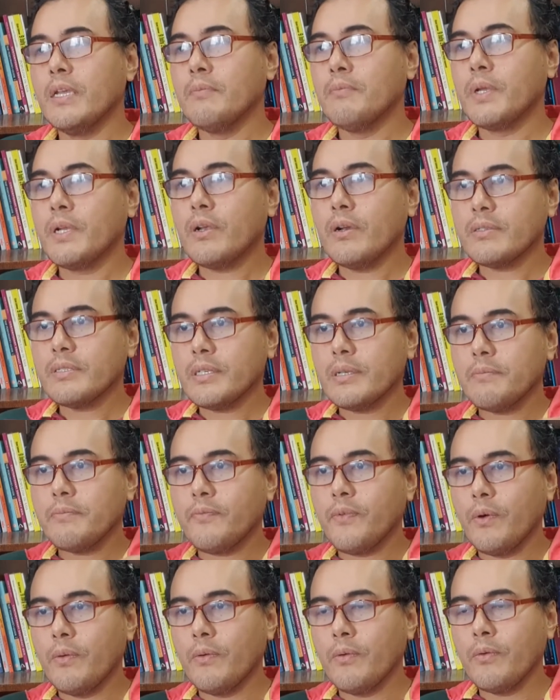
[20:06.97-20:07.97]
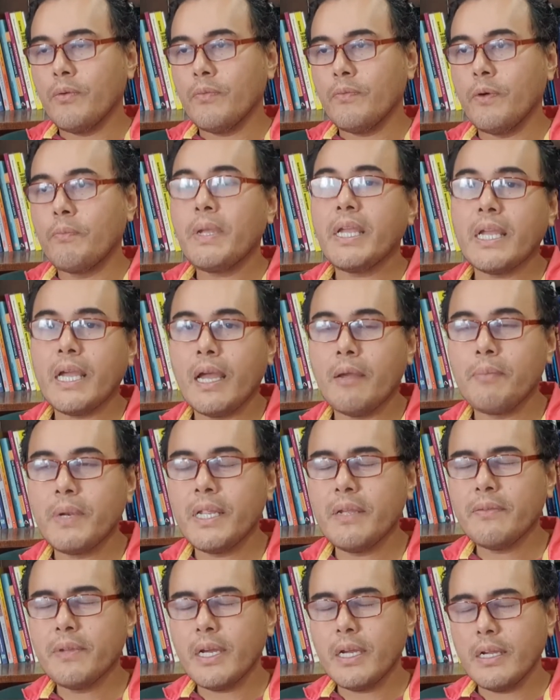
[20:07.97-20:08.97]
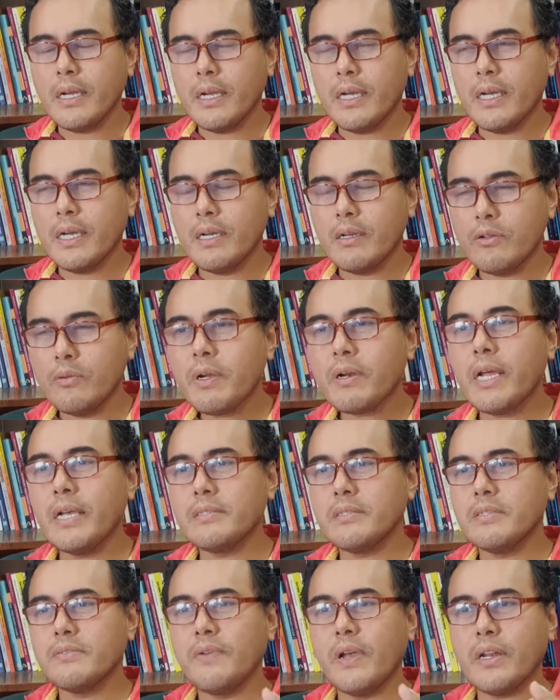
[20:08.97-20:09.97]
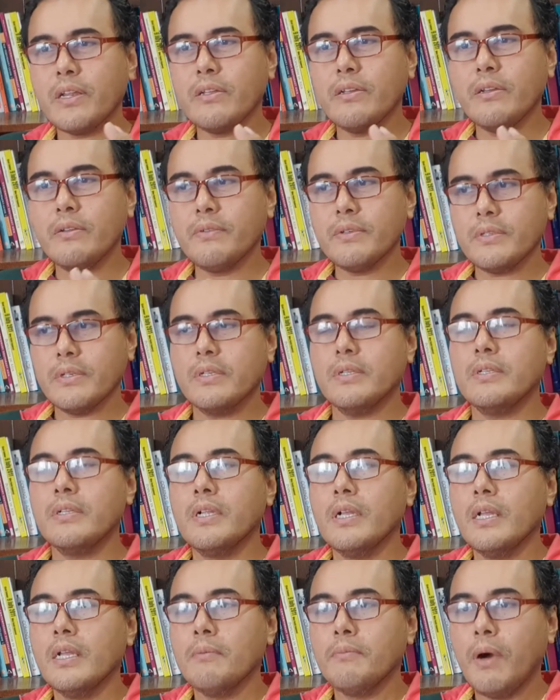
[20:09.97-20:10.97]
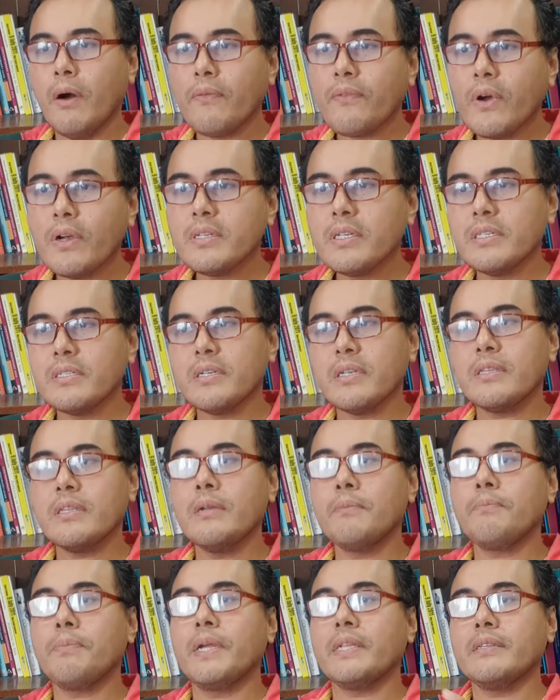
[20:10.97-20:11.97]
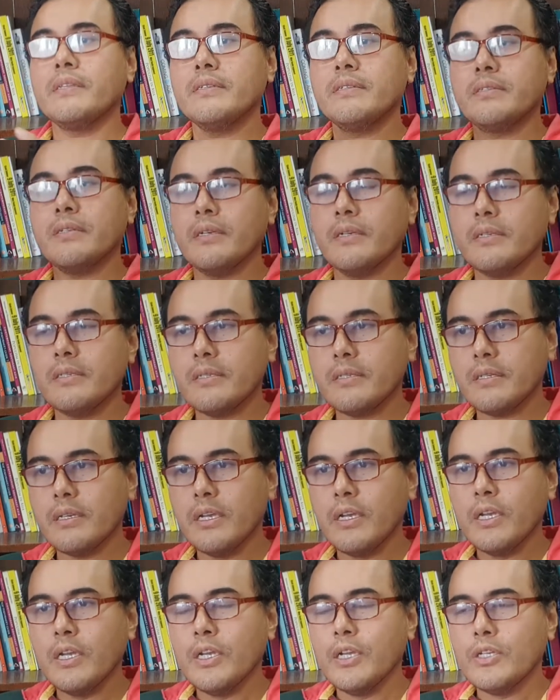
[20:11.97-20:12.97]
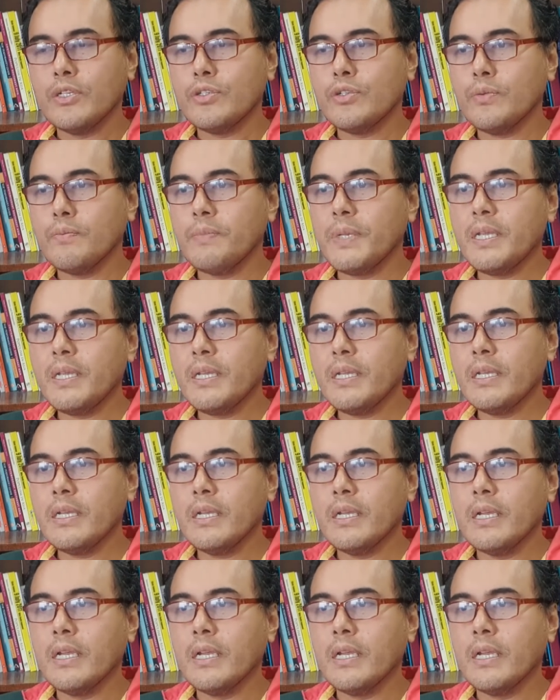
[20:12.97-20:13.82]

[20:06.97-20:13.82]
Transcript: Because for me, I believe that human rights is very universal, but of course in certain practices should be